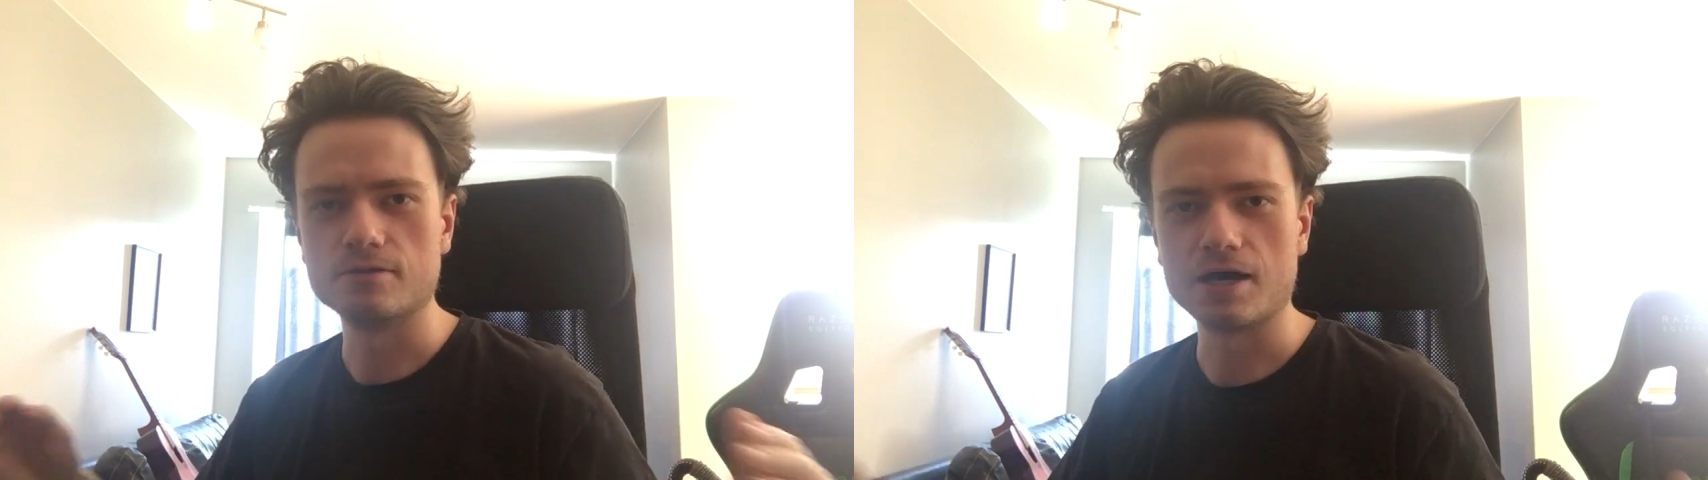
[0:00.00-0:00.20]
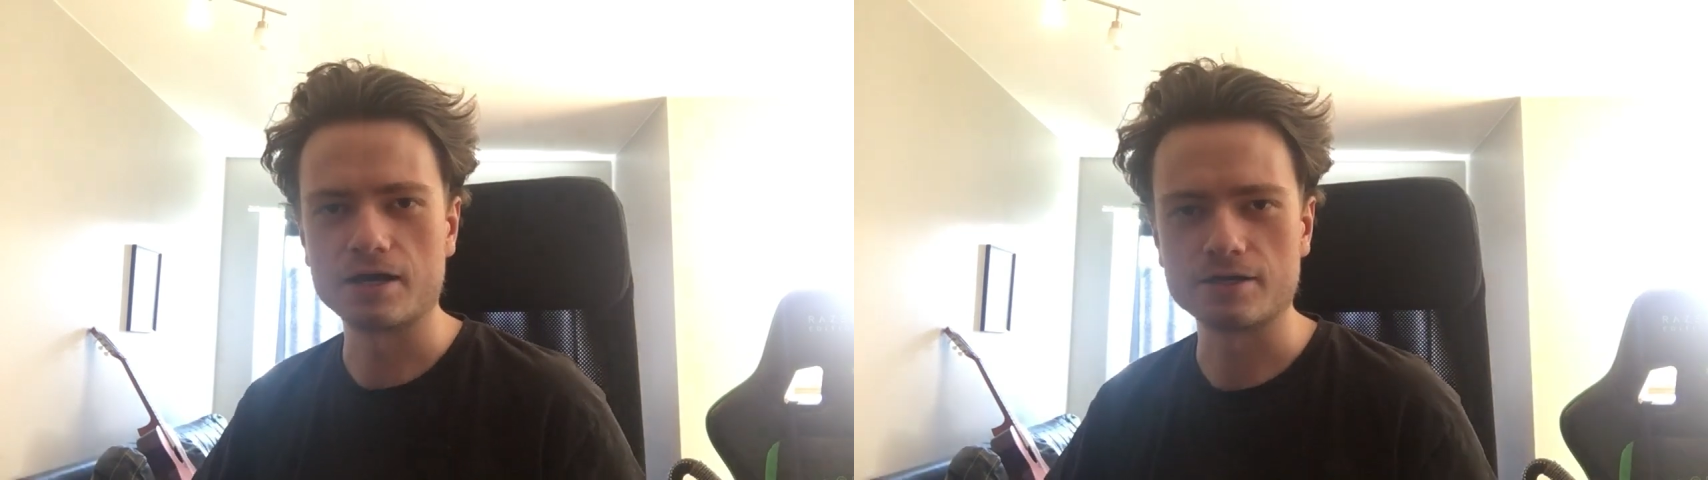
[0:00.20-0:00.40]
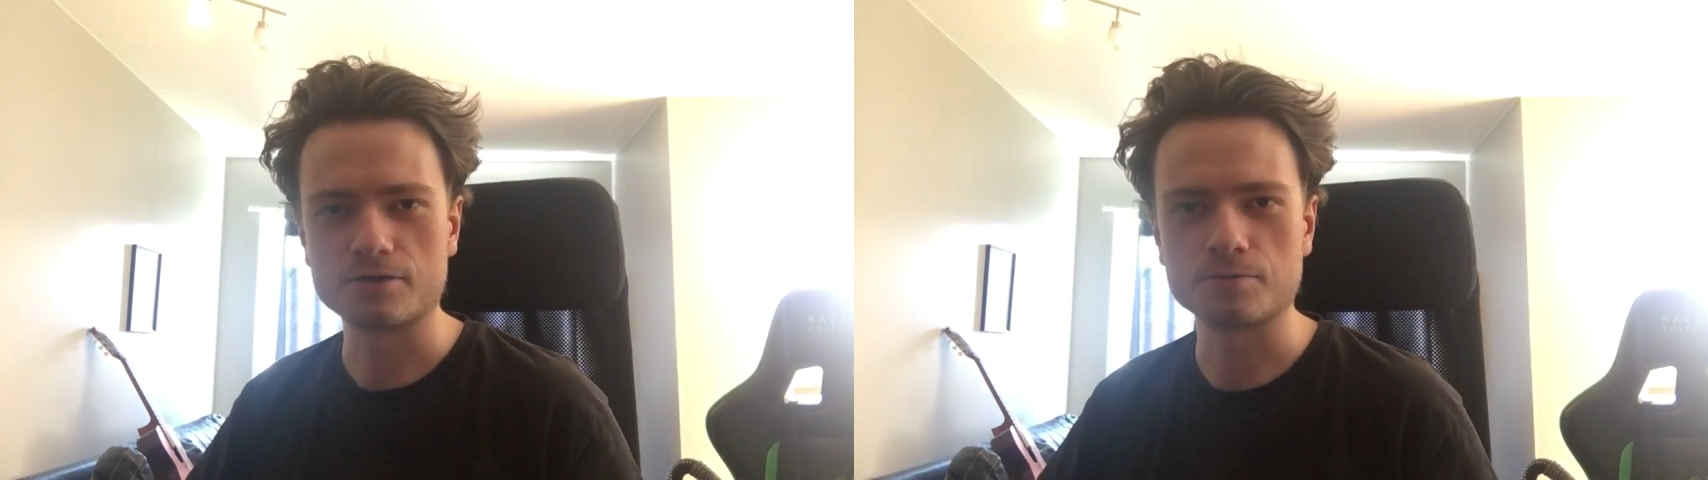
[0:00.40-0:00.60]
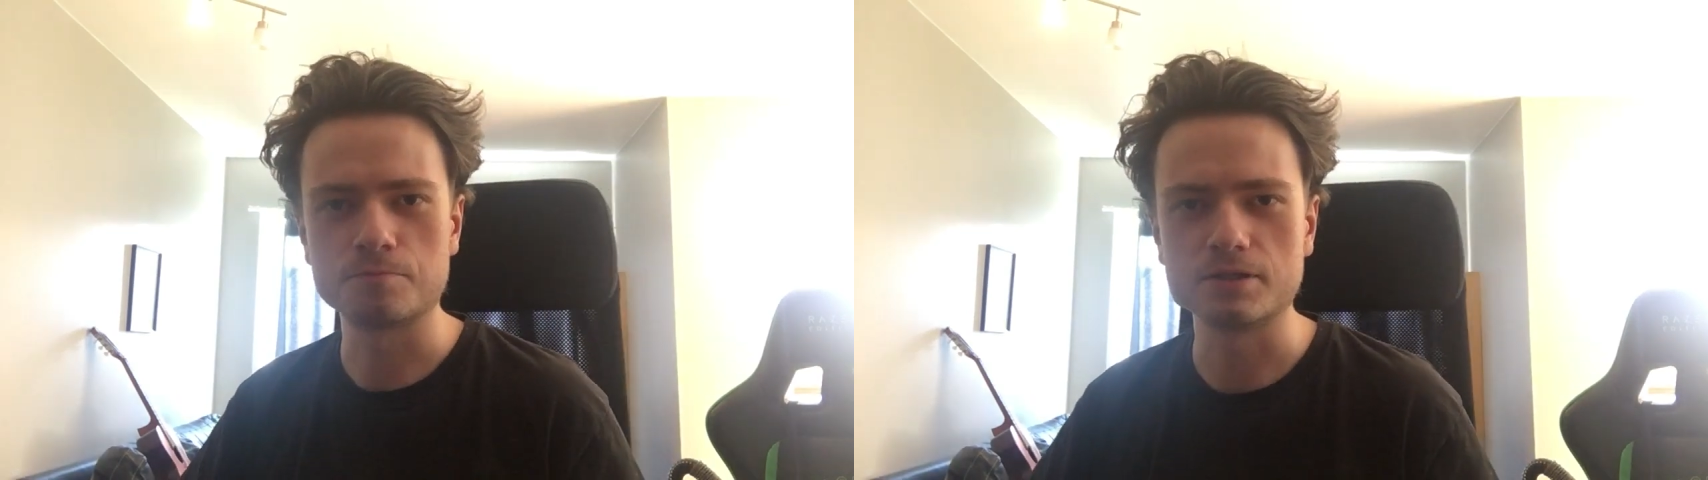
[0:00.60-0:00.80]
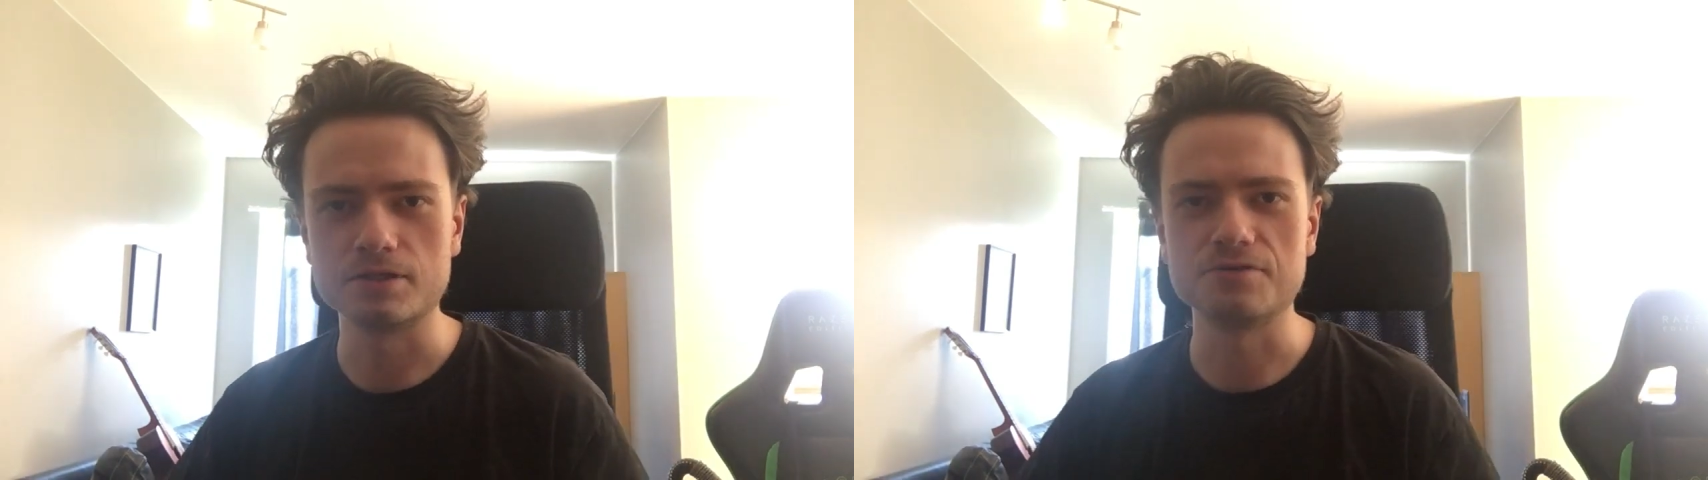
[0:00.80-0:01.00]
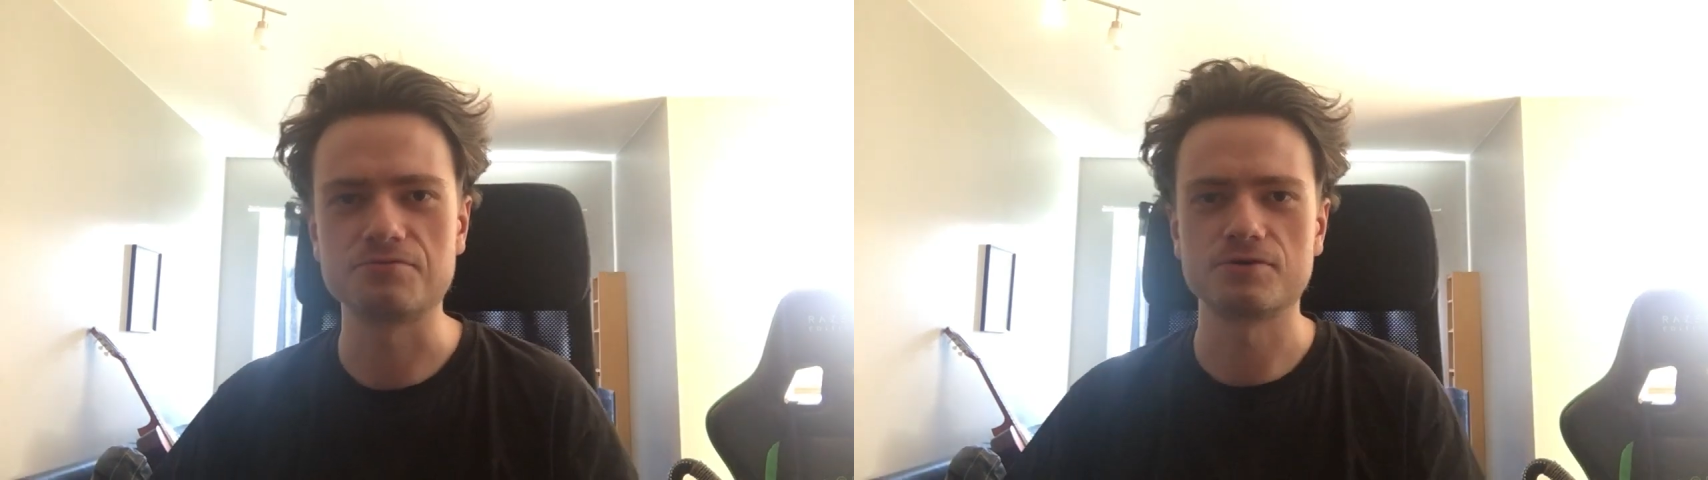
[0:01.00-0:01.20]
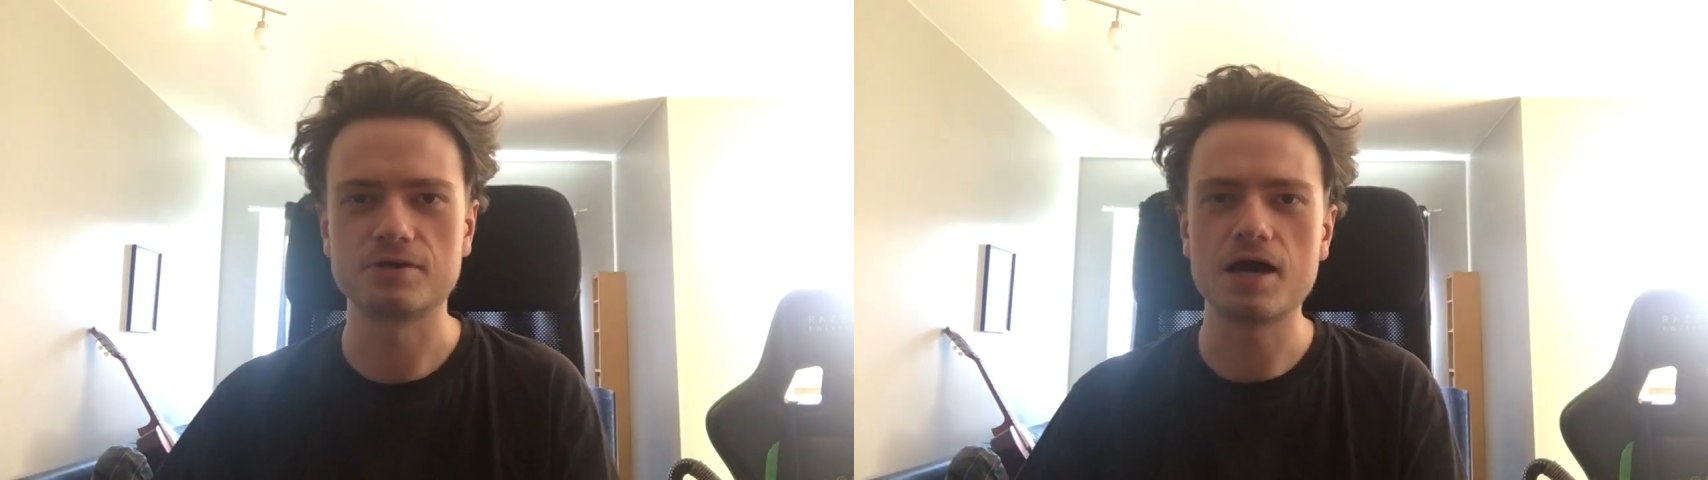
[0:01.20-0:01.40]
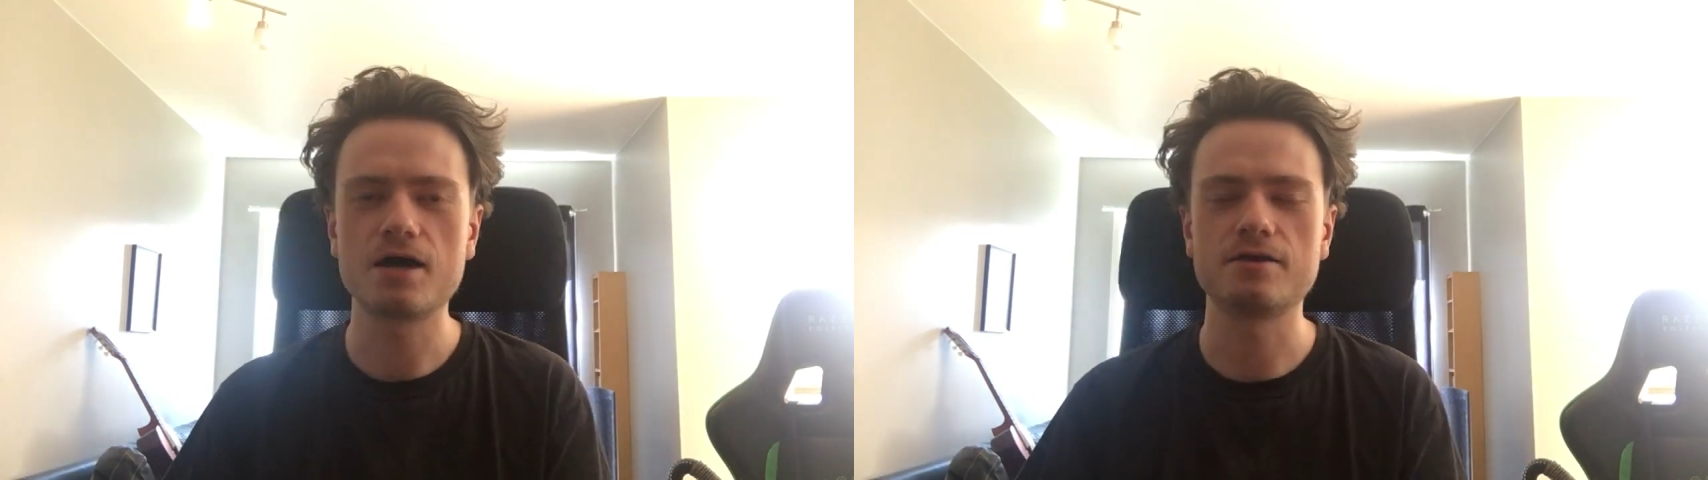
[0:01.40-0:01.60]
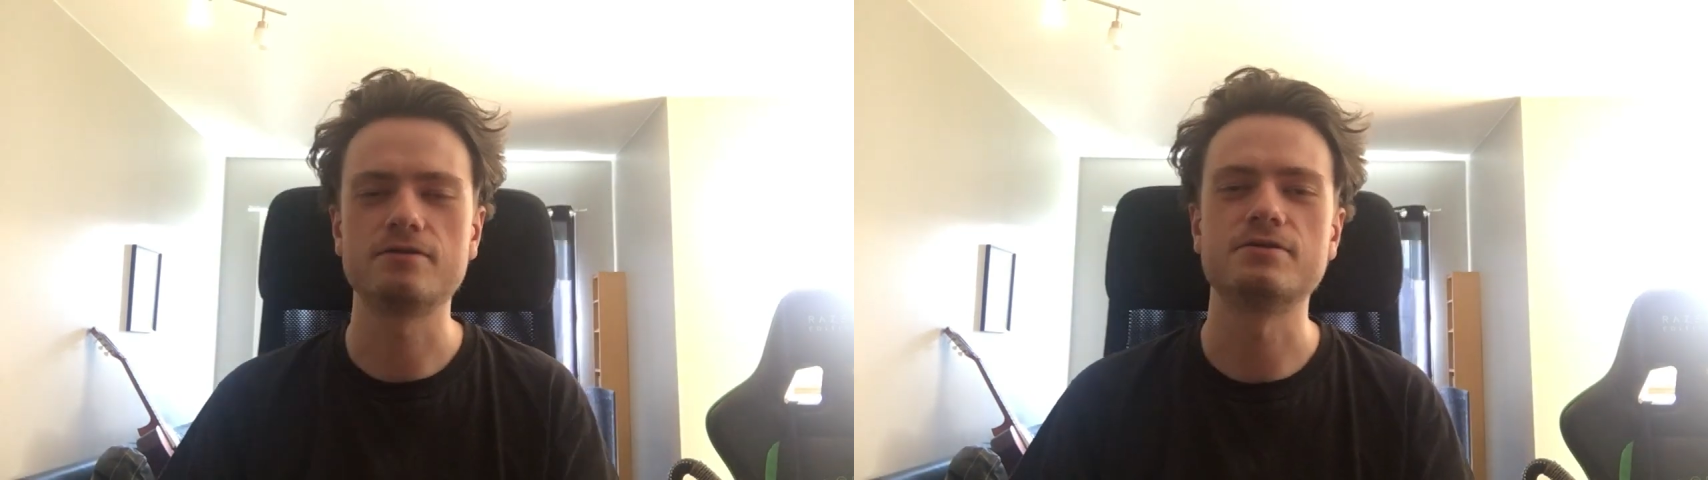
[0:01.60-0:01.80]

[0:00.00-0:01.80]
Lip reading: I completely forgot